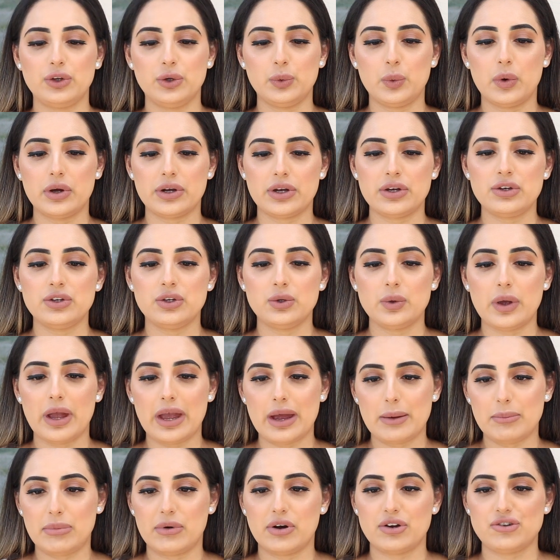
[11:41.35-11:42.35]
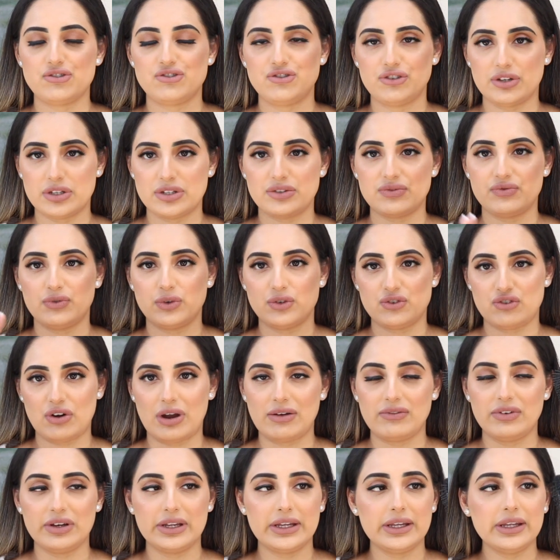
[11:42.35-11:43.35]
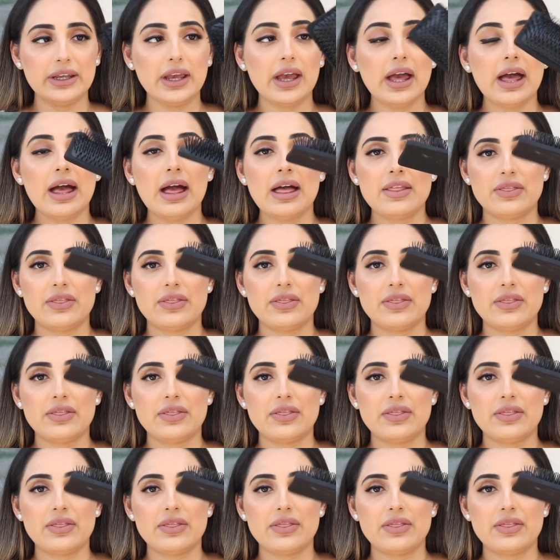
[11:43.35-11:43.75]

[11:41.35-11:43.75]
you want a new hairbrush just for traveling,